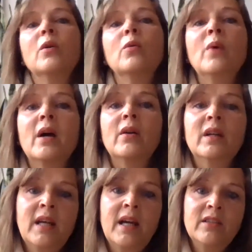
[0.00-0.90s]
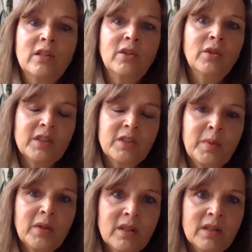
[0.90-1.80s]
where it has a lot of
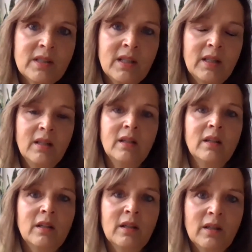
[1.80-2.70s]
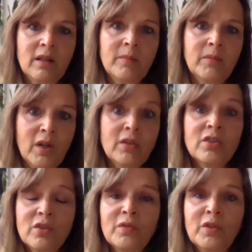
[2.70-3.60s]
experience in
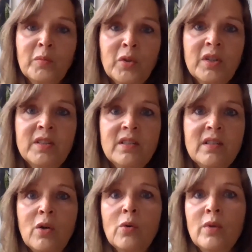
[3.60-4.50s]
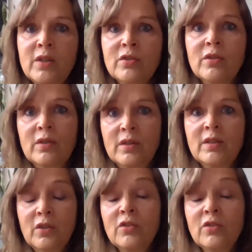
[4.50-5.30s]
underserved communities, low resource